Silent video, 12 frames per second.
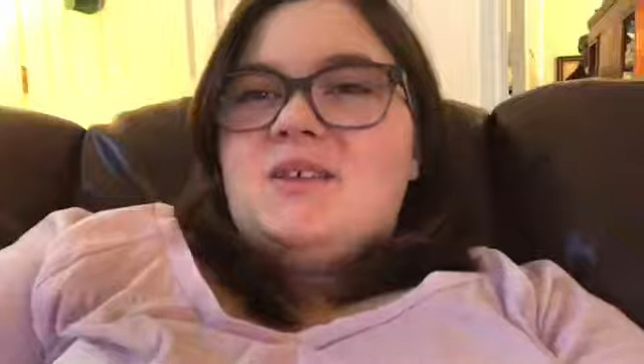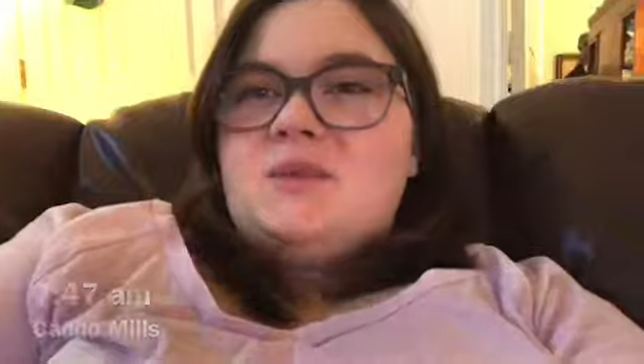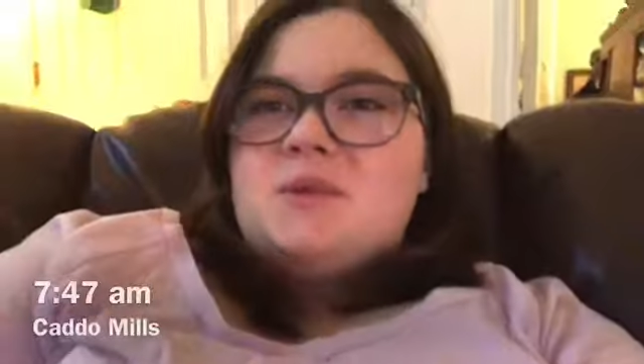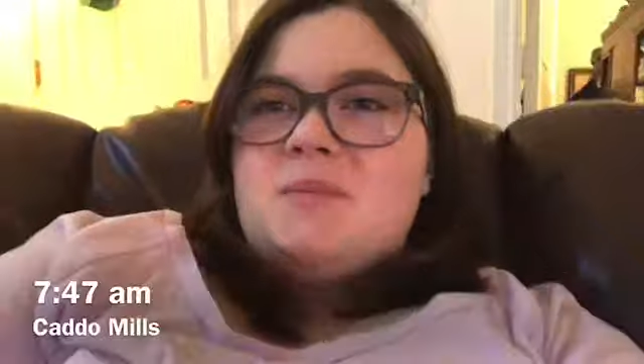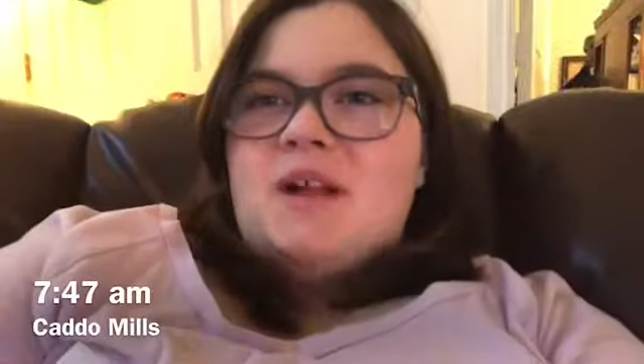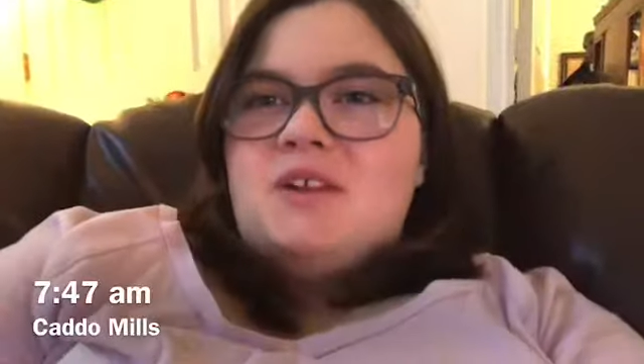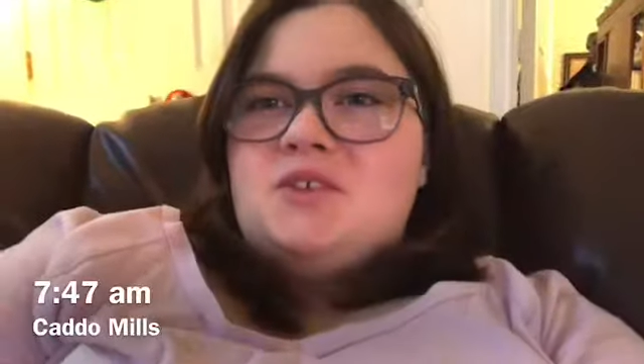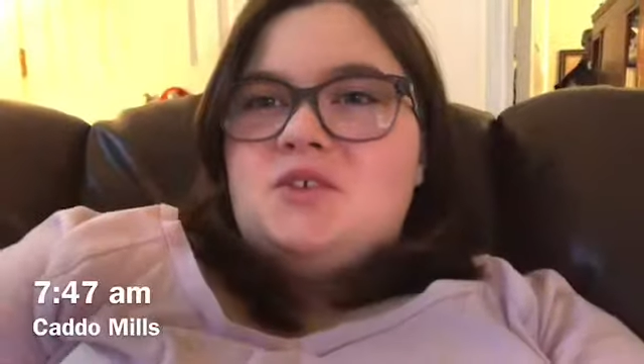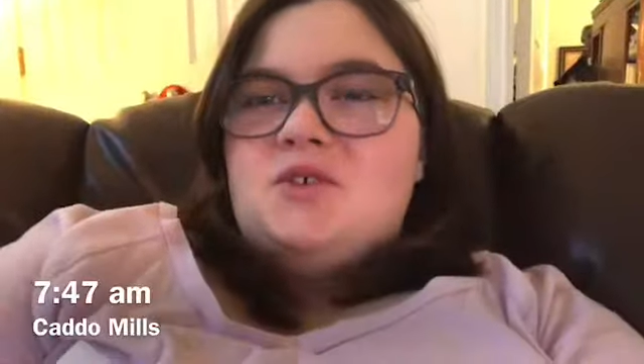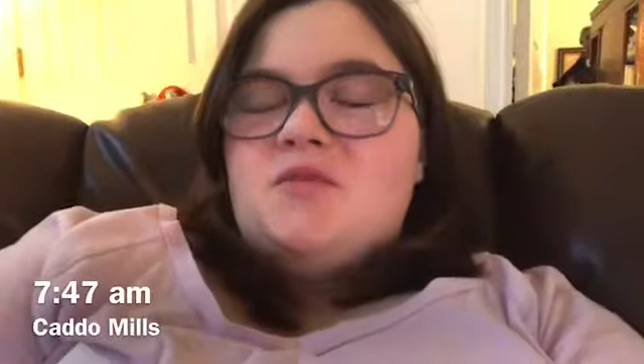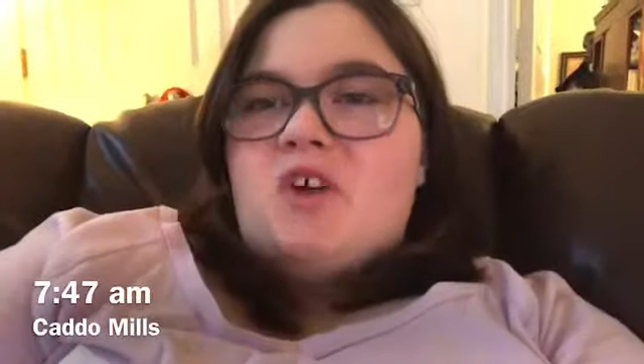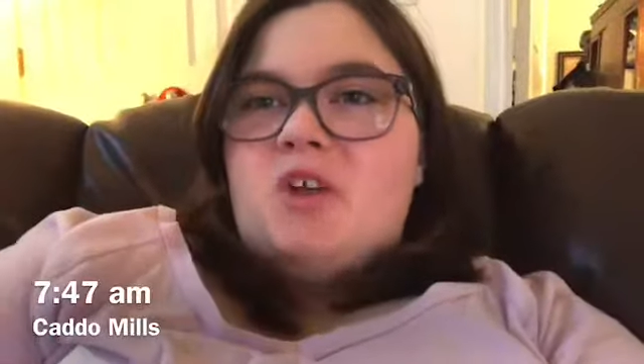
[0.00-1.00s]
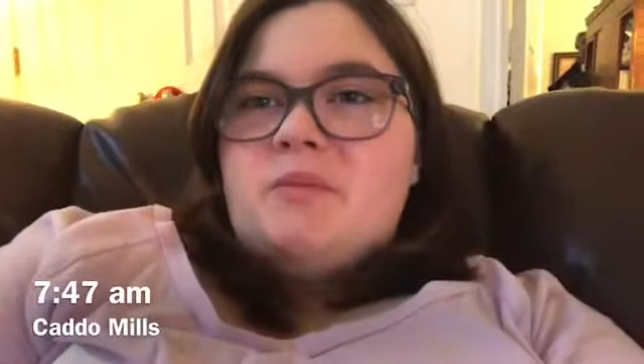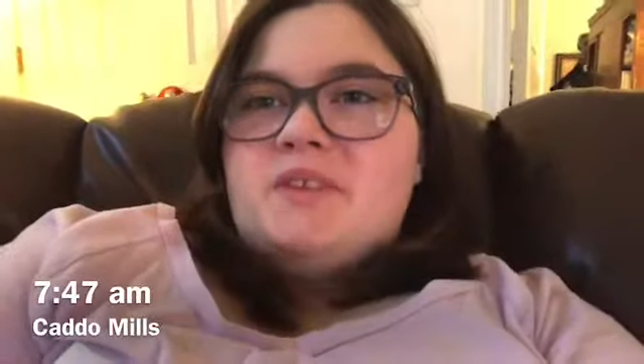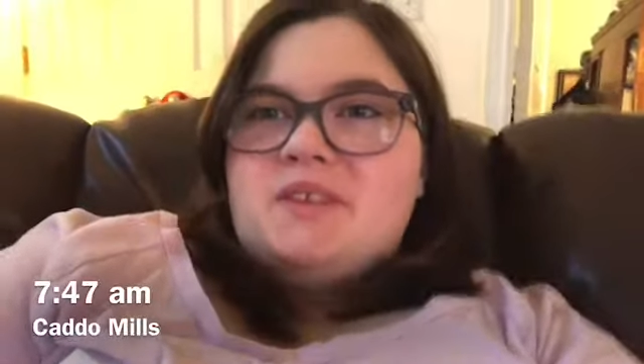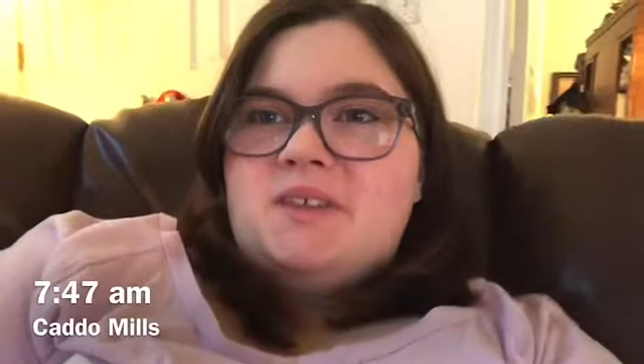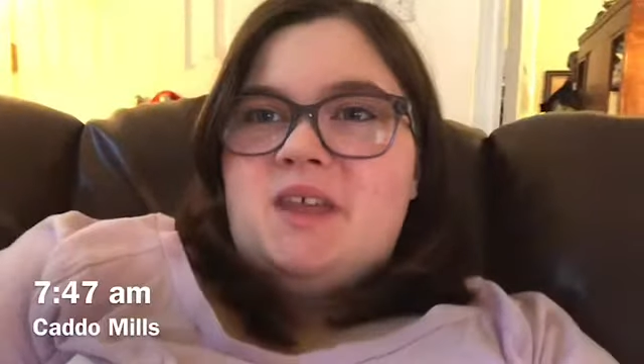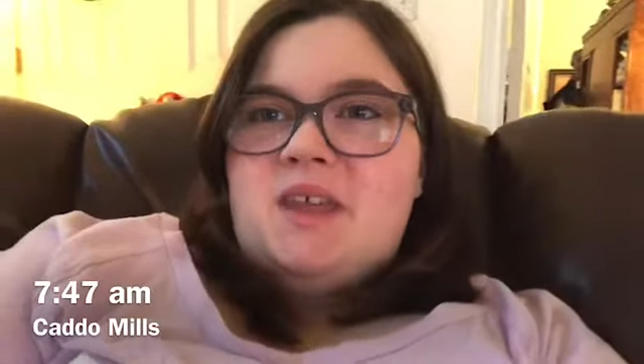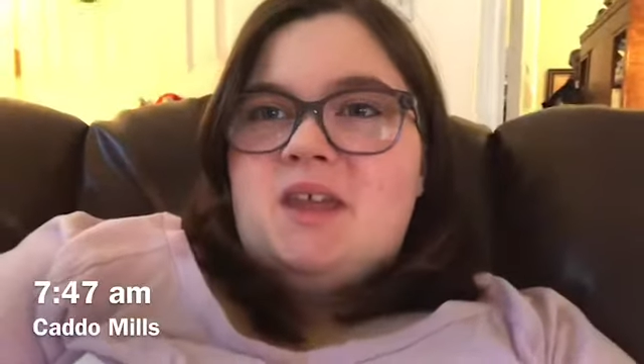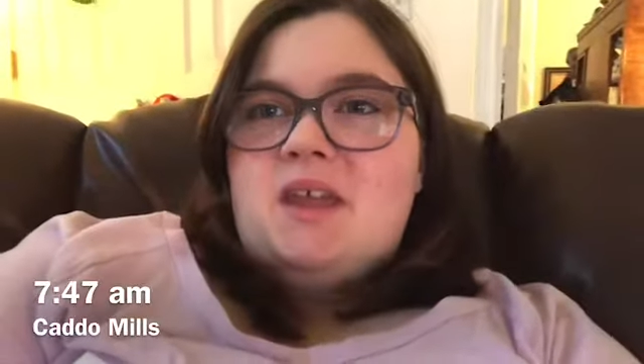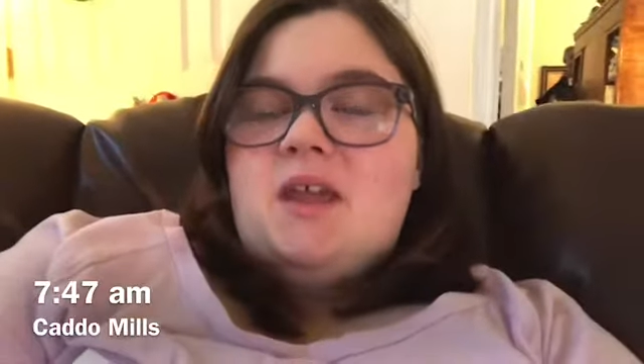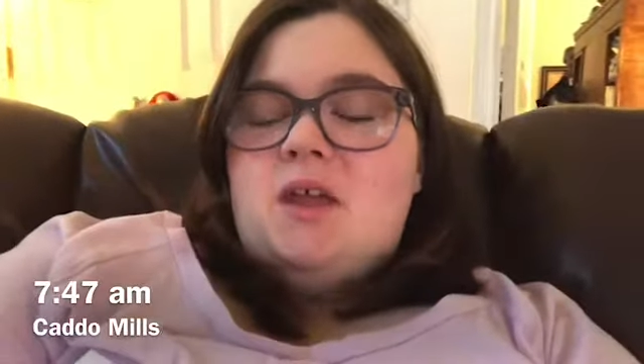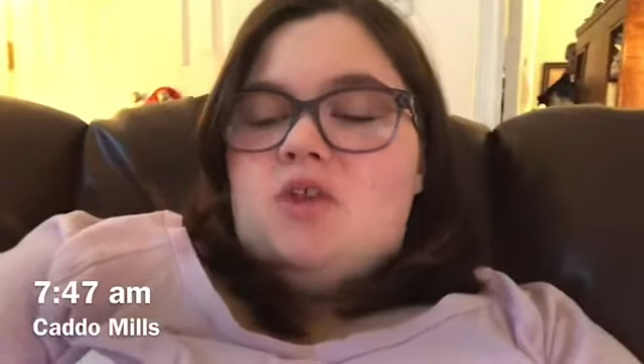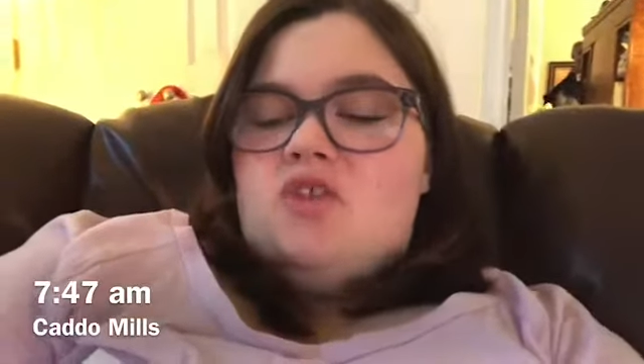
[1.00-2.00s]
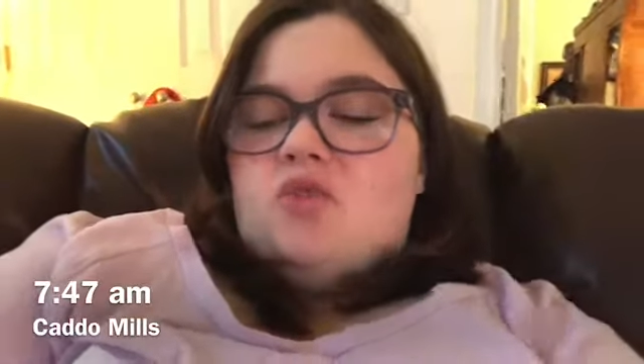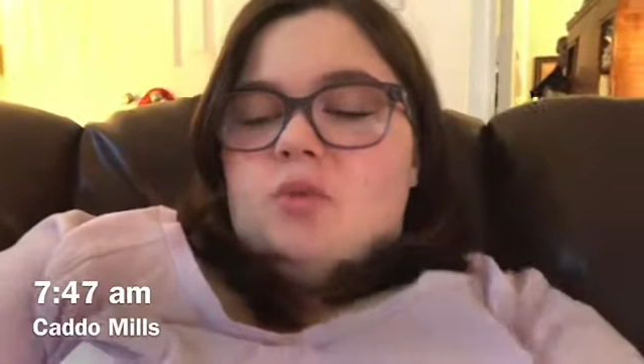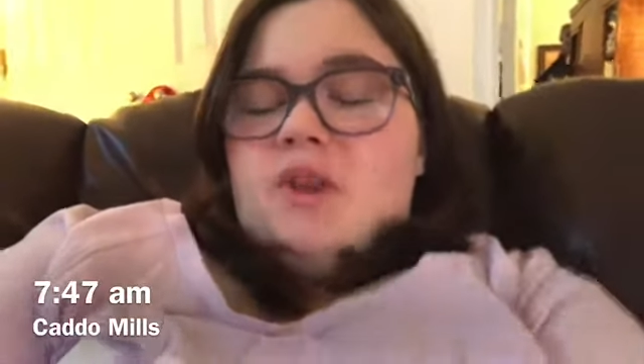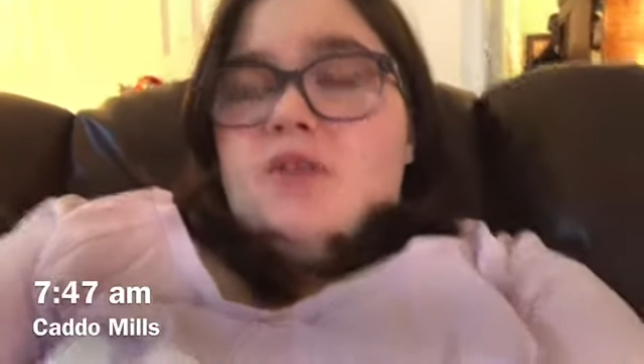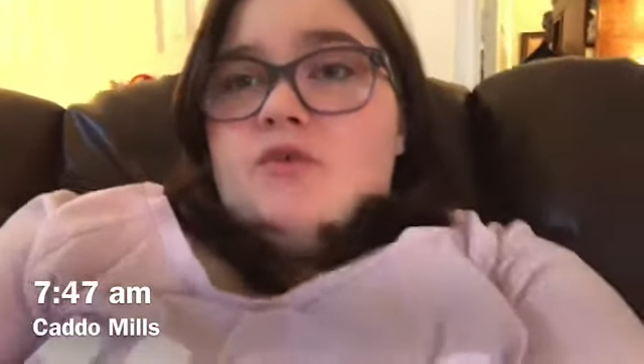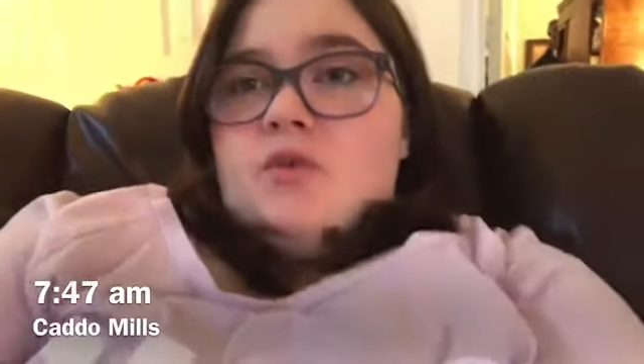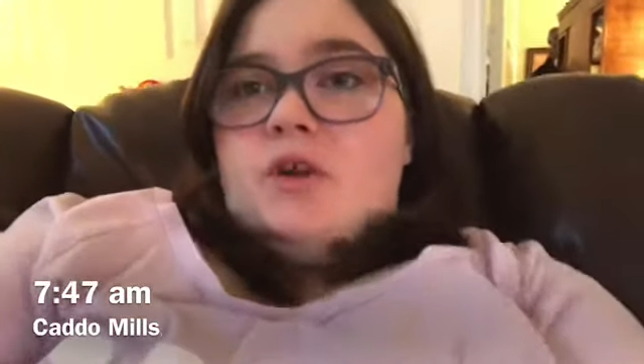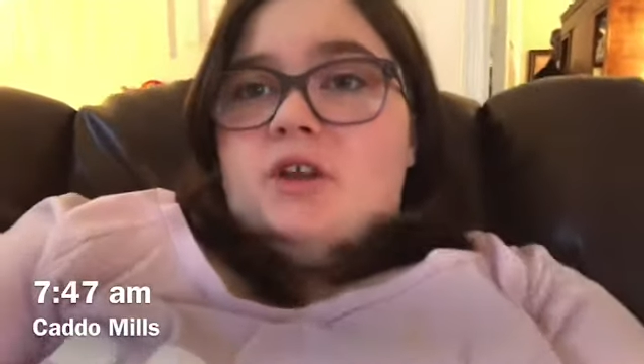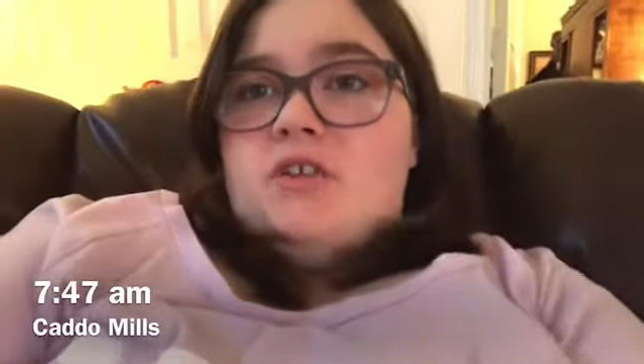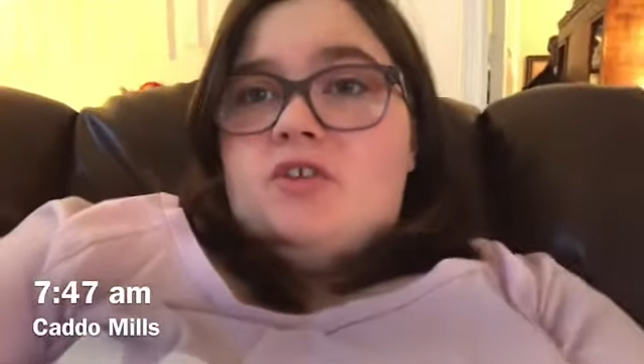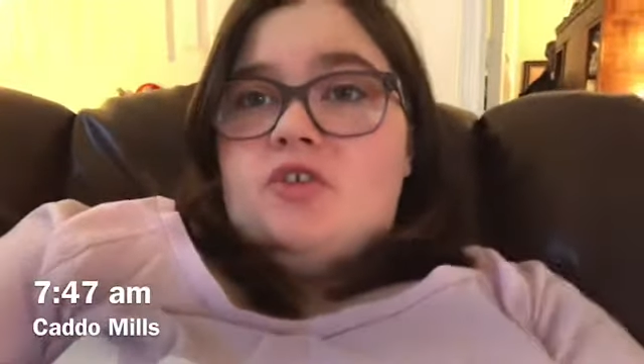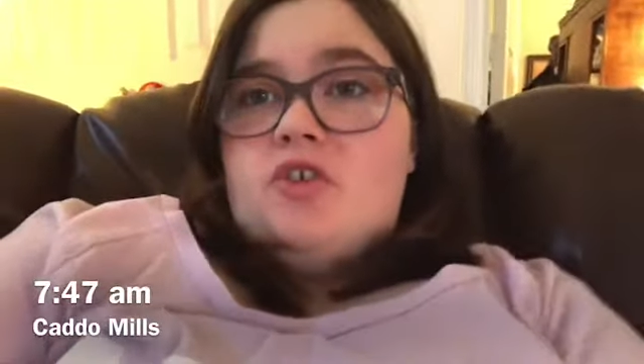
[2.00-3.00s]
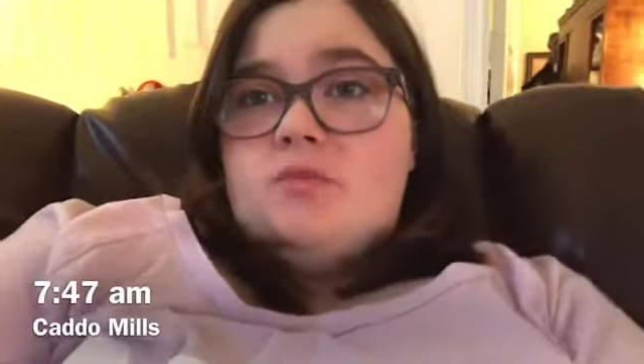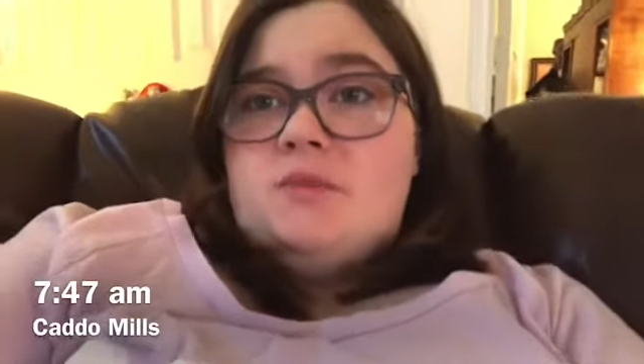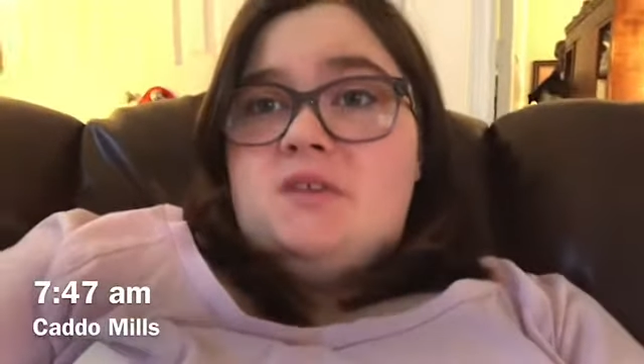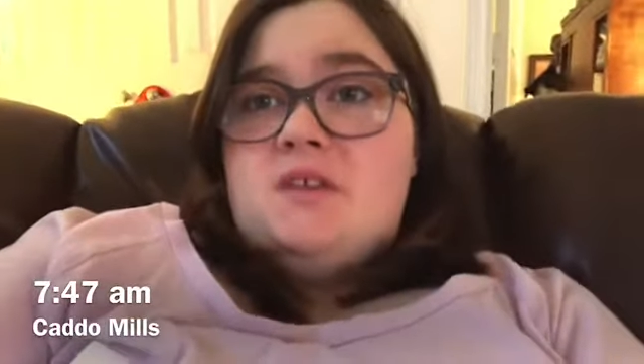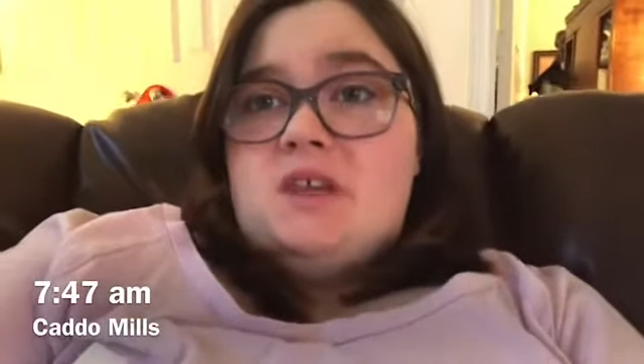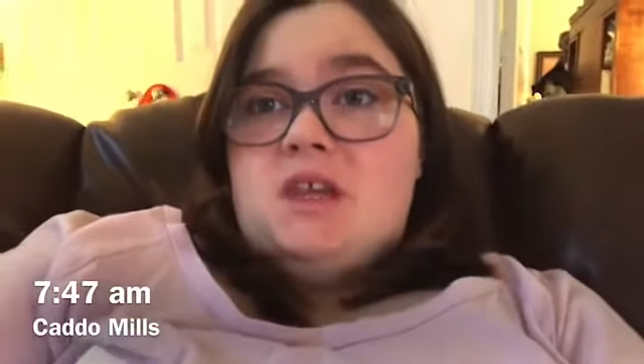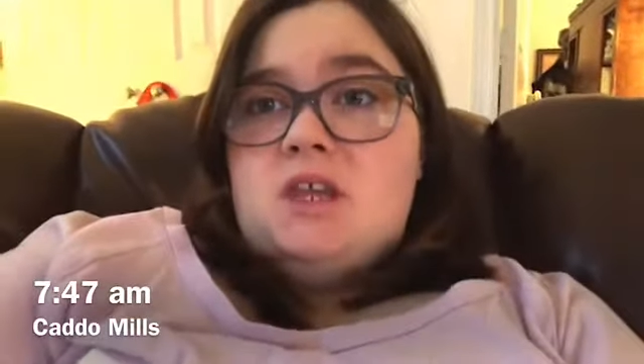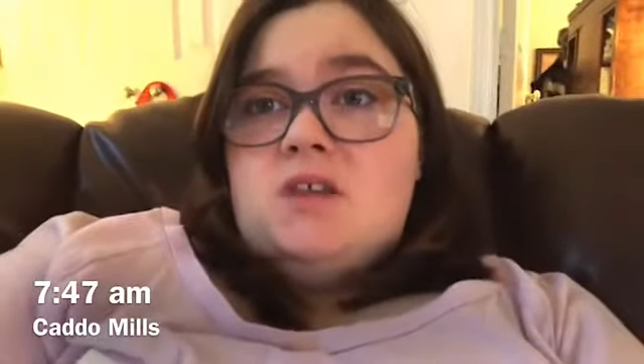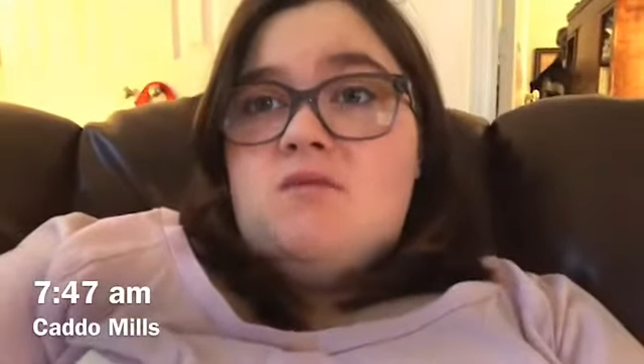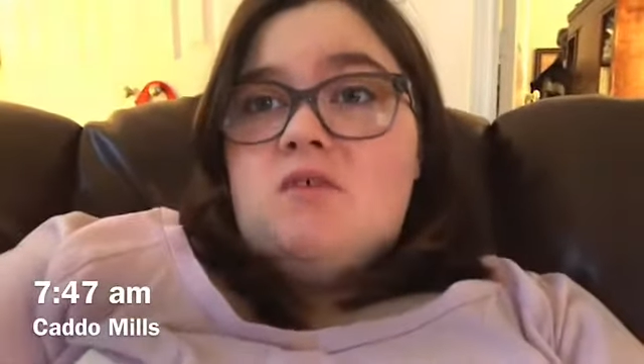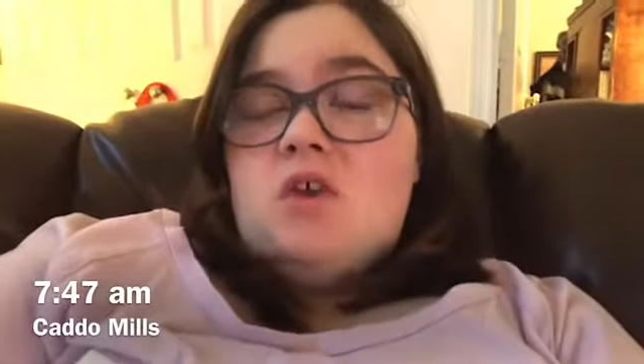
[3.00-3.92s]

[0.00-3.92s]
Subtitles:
welcome back to Vlogmas Day 24. Is Christmas Eve.